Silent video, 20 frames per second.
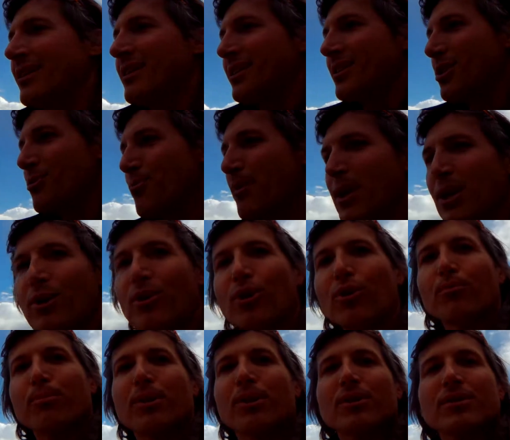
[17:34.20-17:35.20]
Just be your
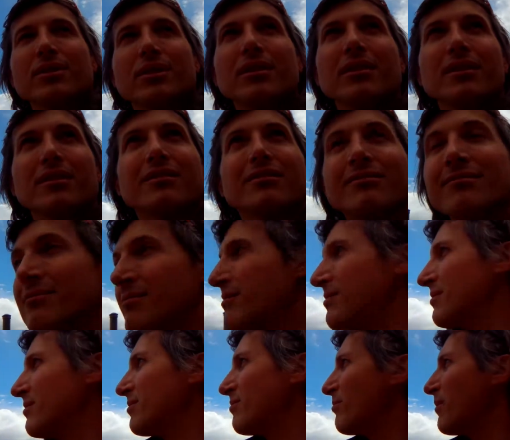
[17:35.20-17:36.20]
own person and
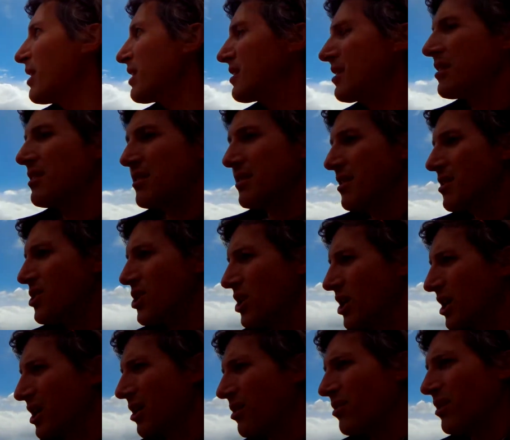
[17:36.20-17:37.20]
make the decision,
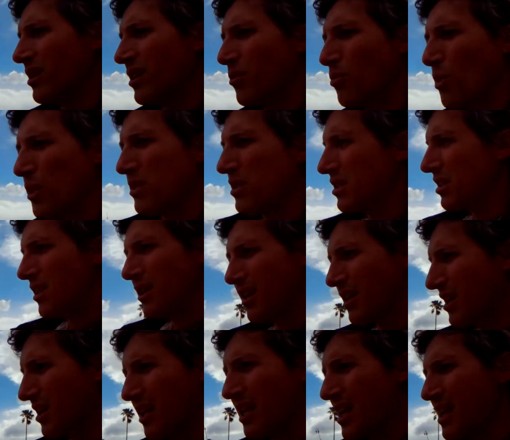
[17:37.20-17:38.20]
and it wasn't
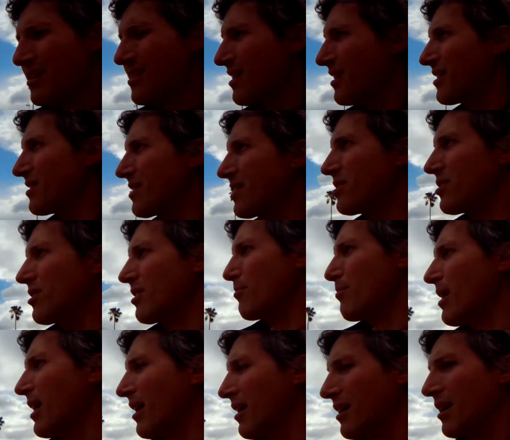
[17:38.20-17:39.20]
an easy decision to
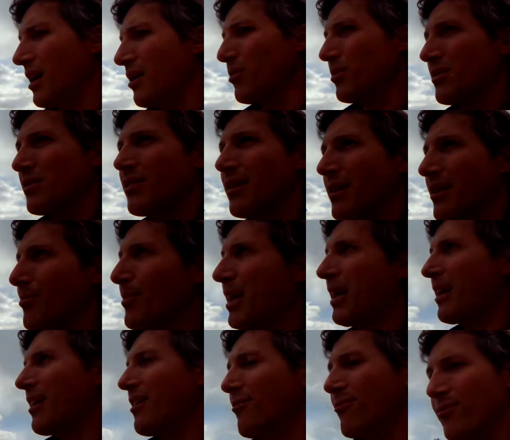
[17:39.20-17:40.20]
make. I was like,
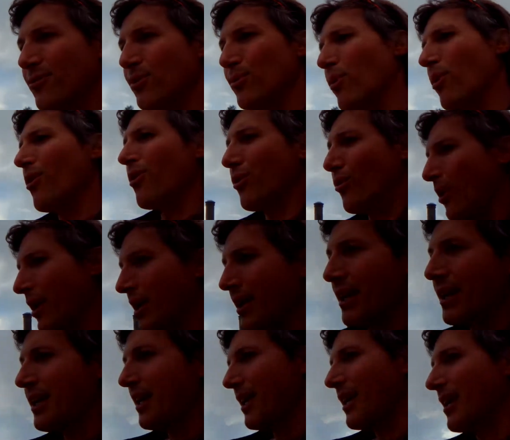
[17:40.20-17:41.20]
man, I flew all the way to
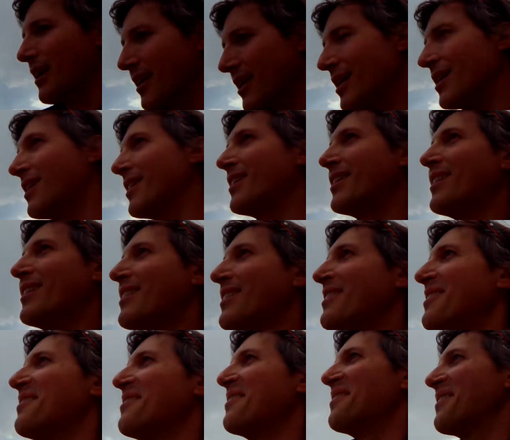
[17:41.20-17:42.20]
India,
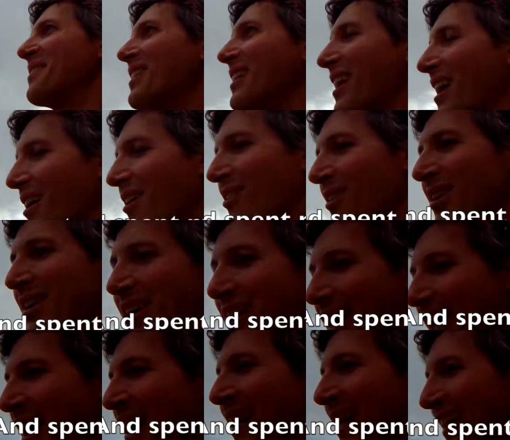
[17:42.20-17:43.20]

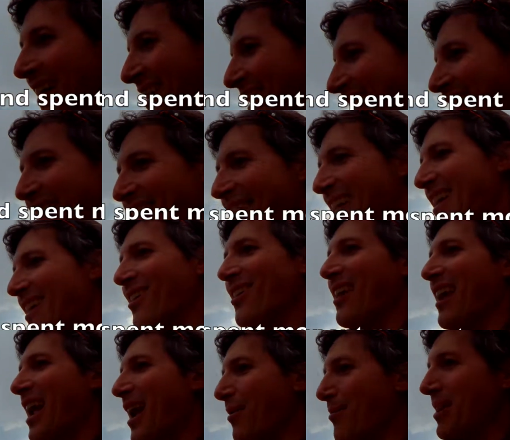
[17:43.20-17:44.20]
here I
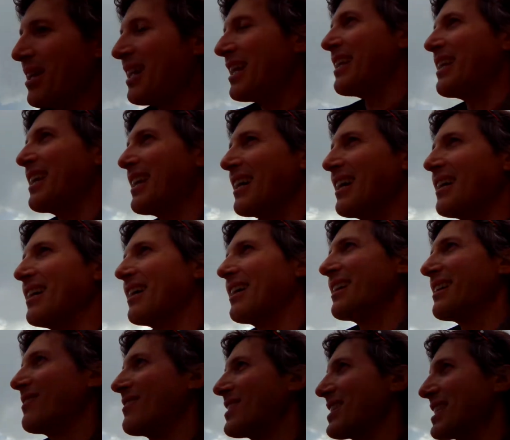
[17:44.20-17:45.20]
am in India, and
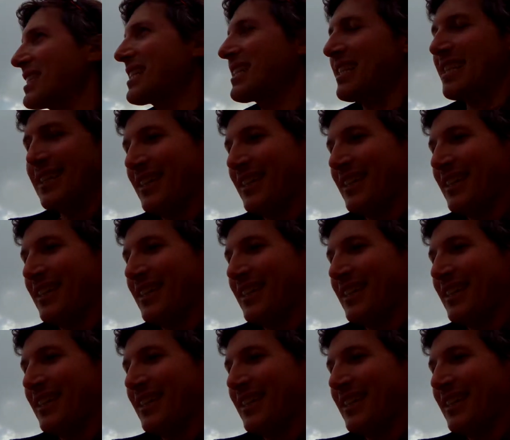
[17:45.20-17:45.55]
I'm just,